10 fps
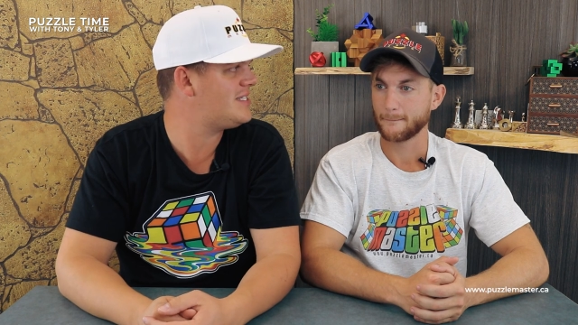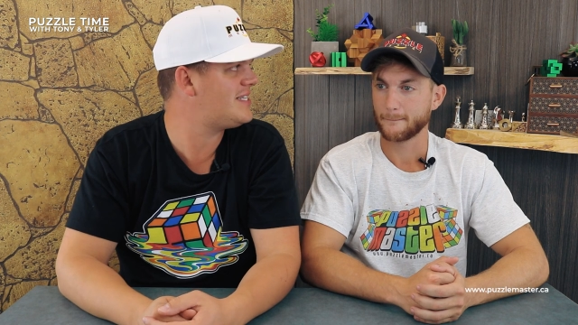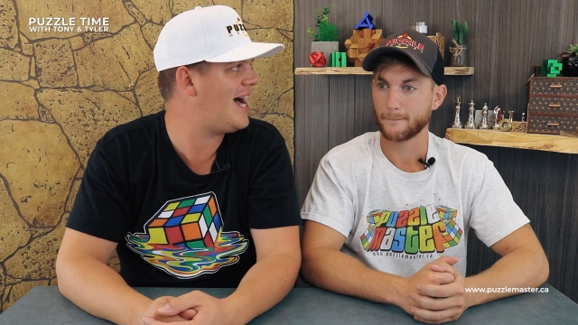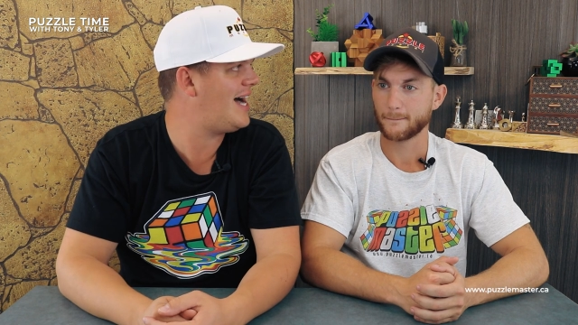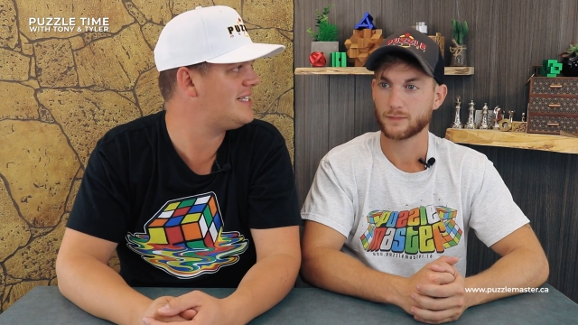Speaker 1: these
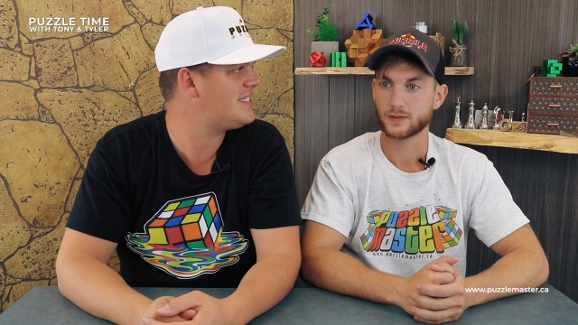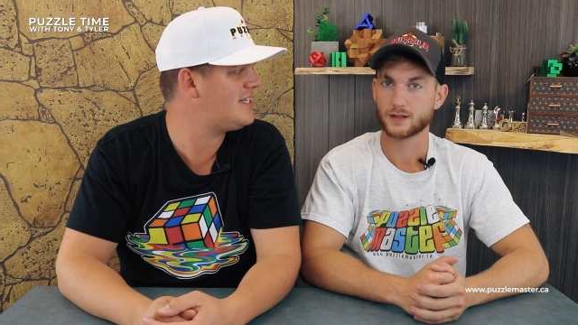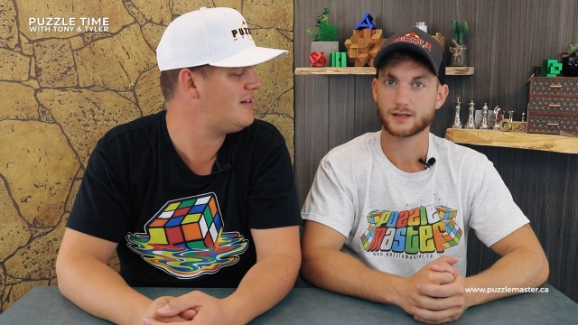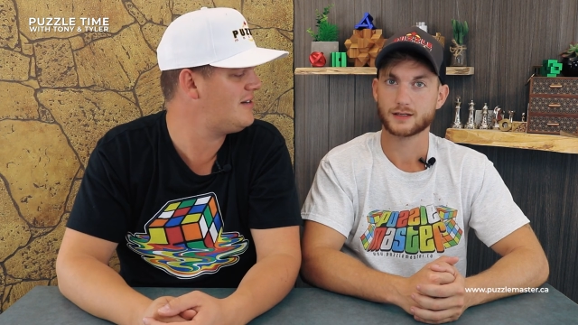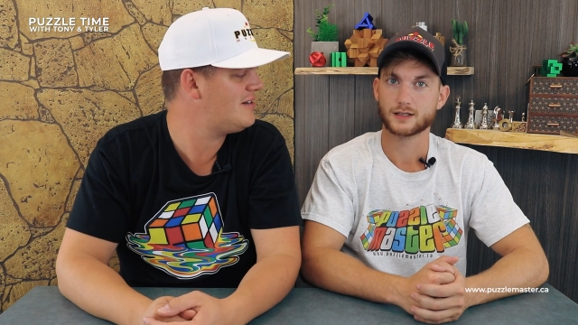hats
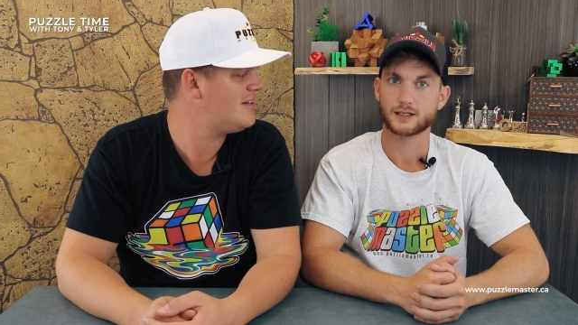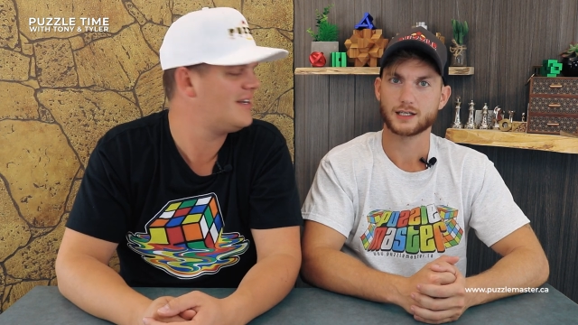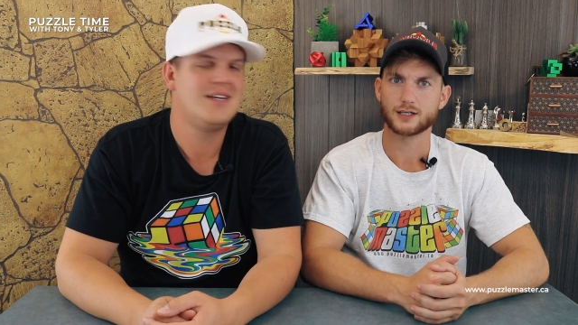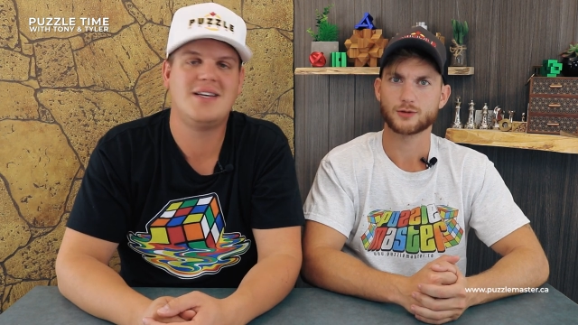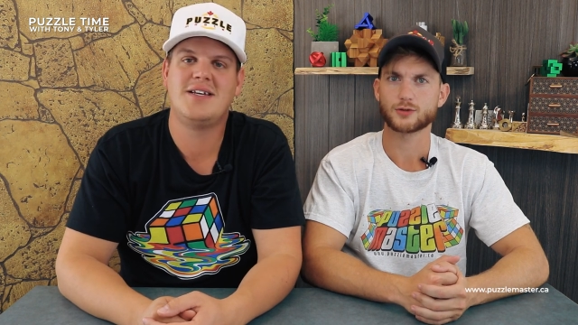here.
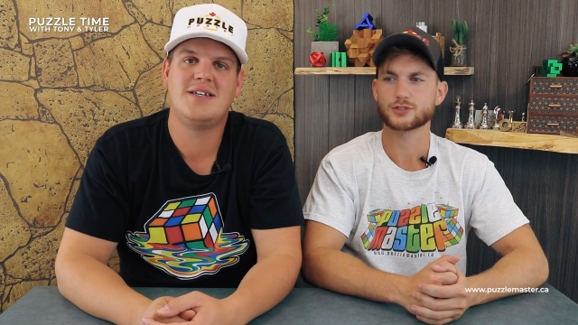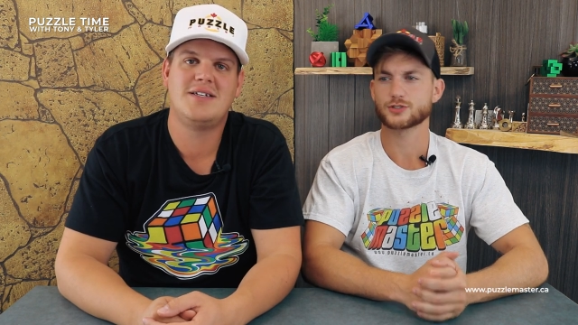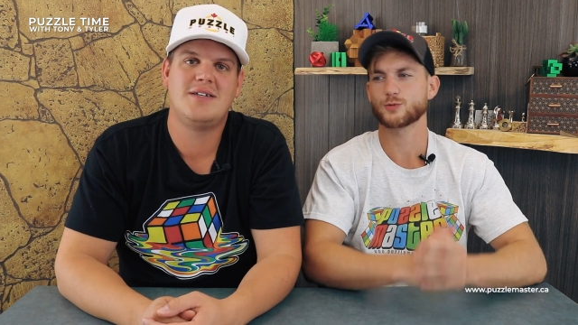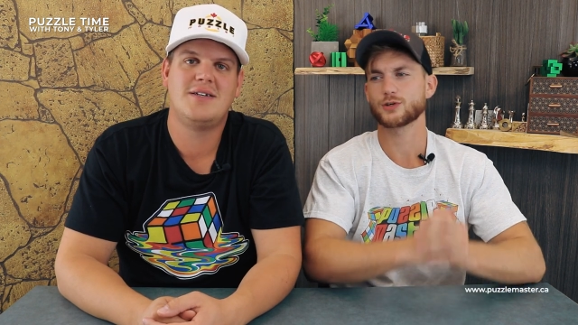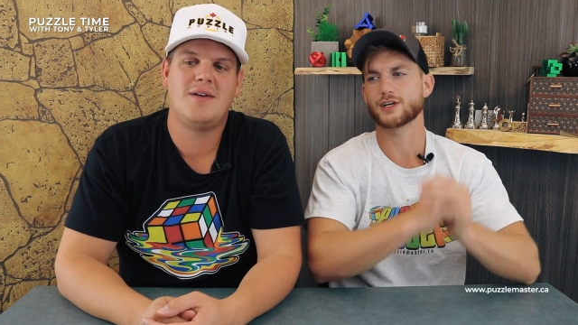
Speaker 2: Yeah, we're
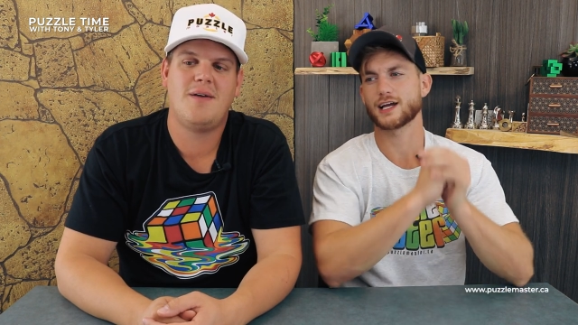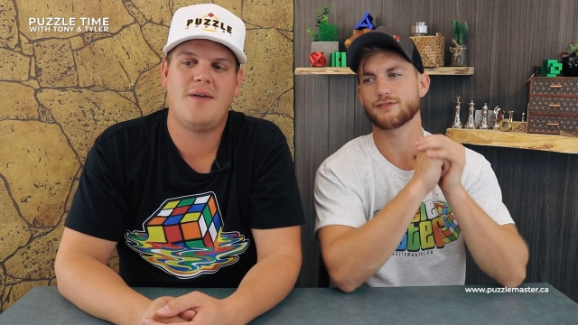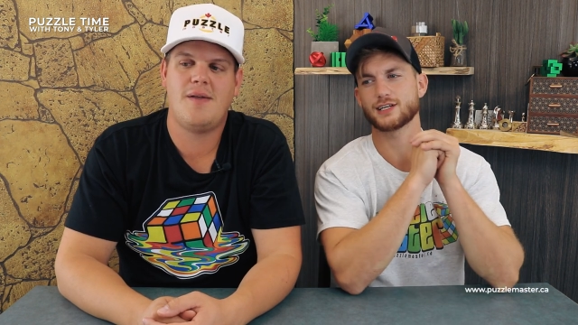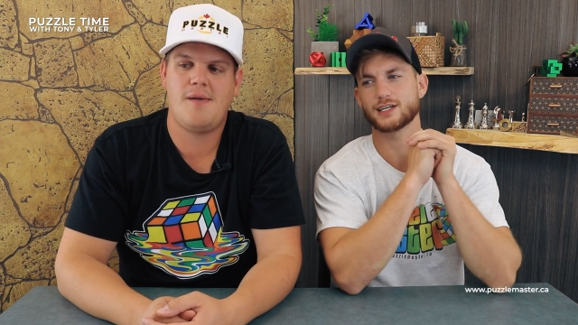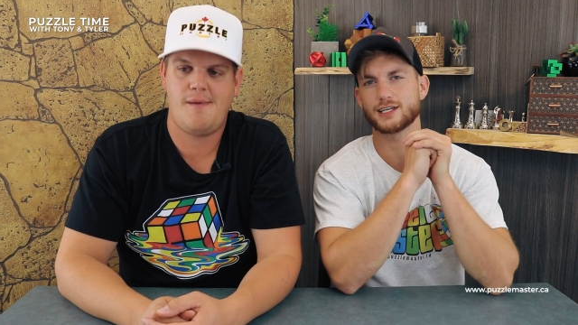we're
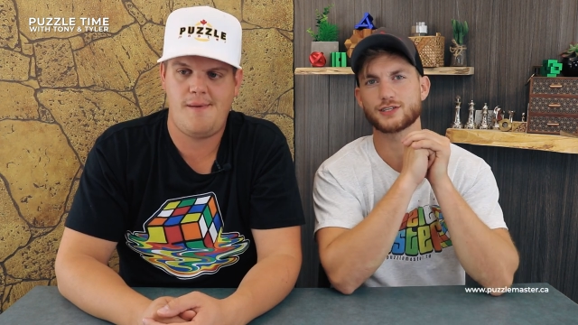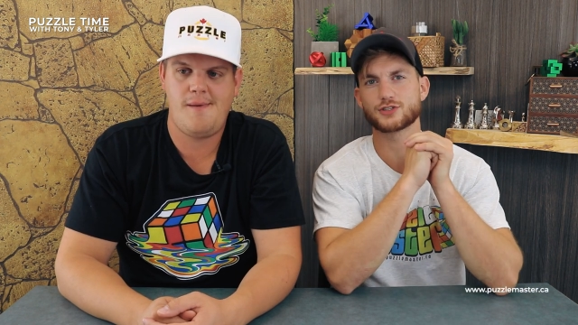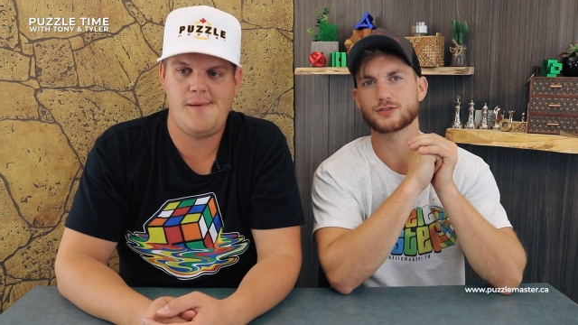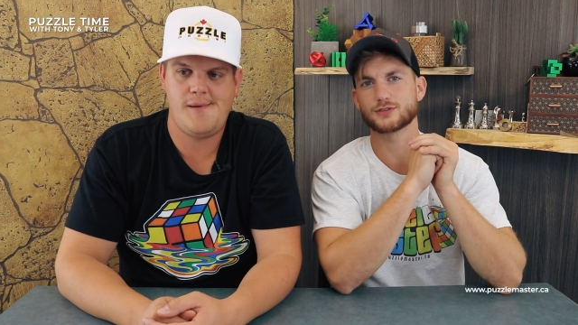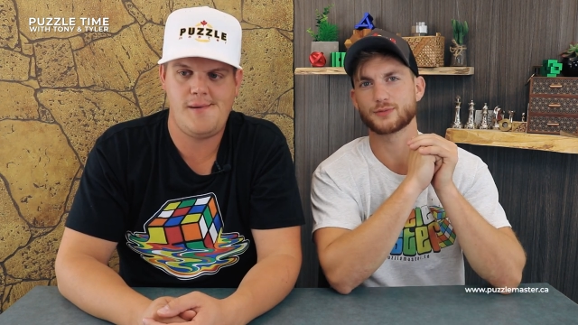having an
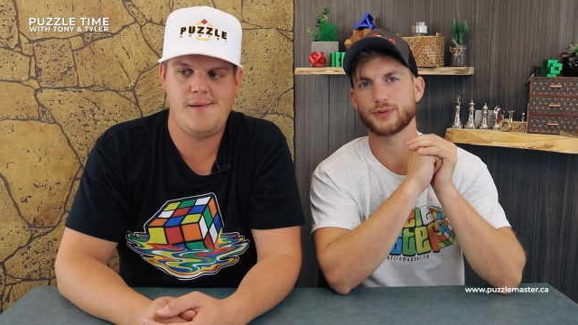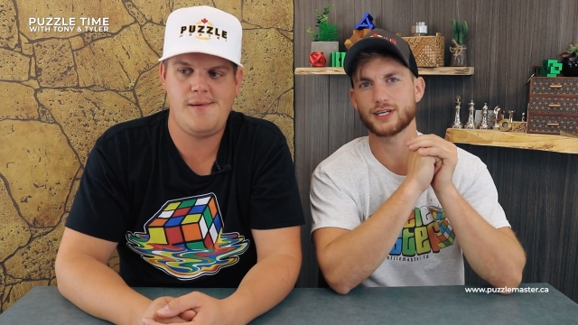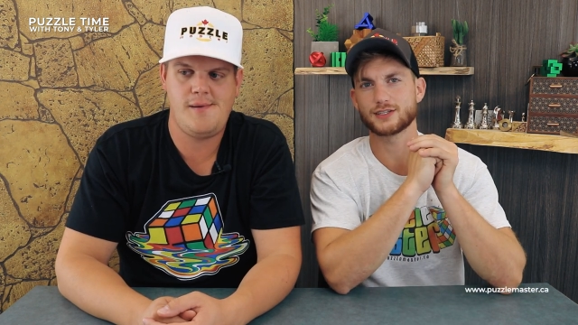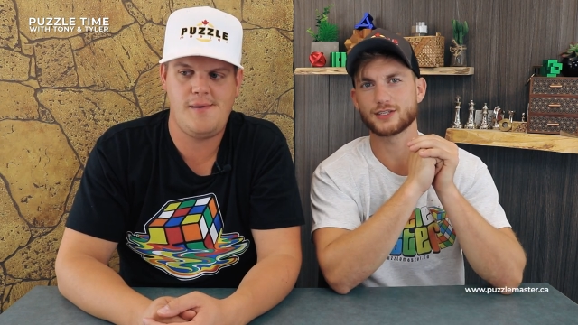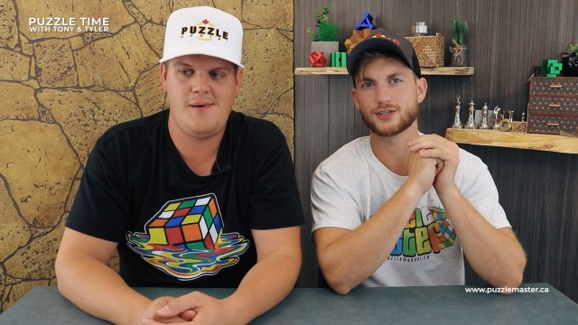internal
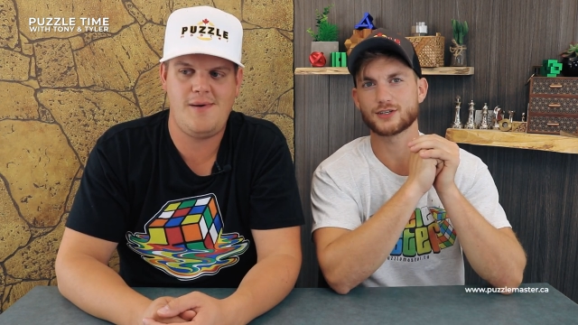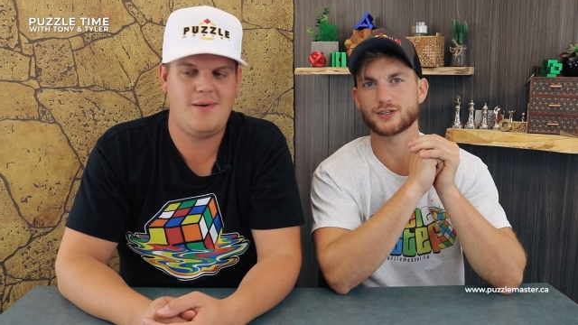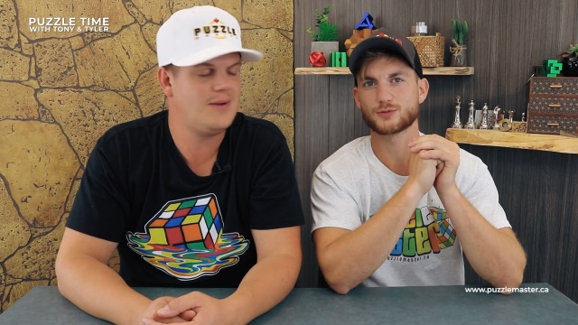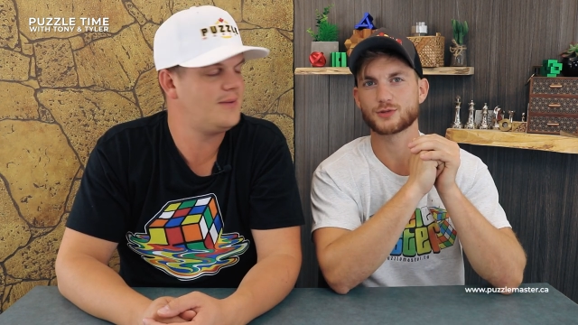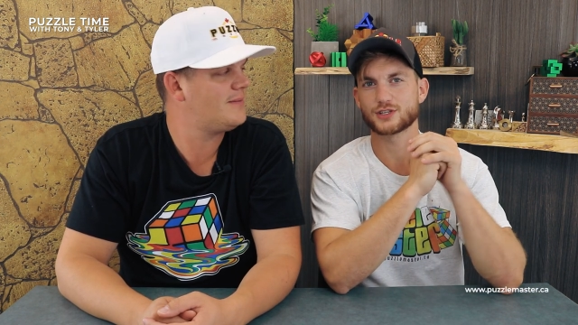debate here
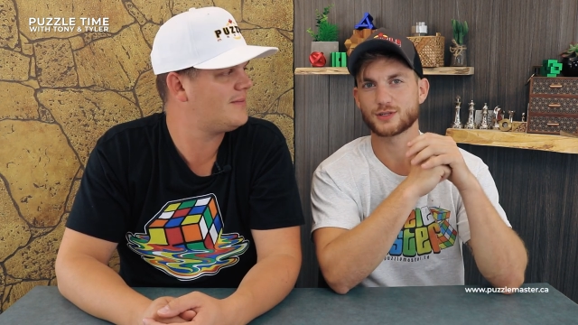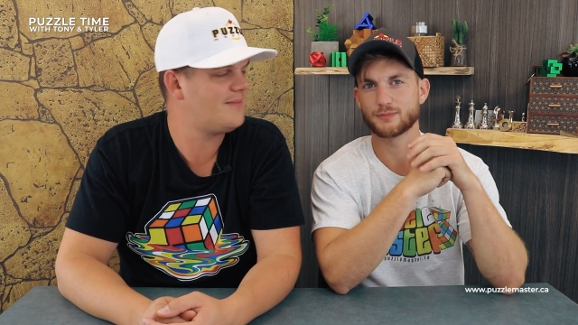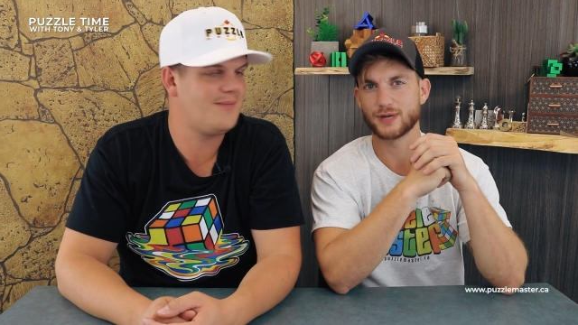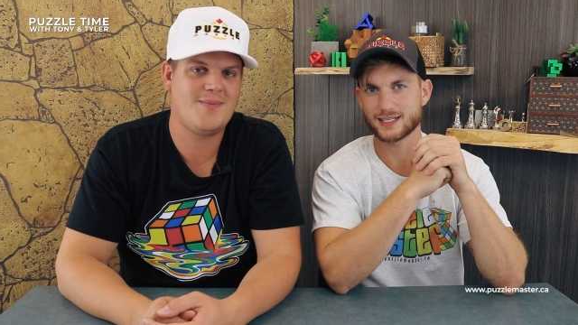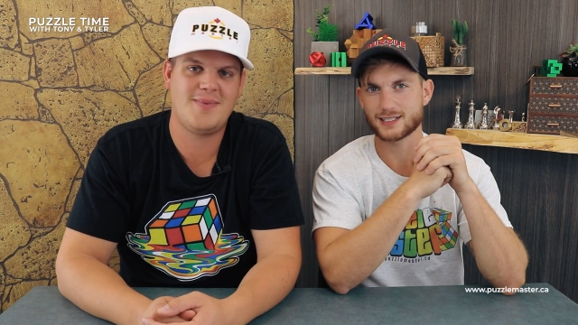on what the
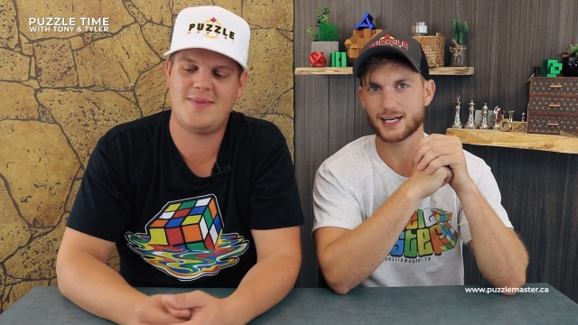best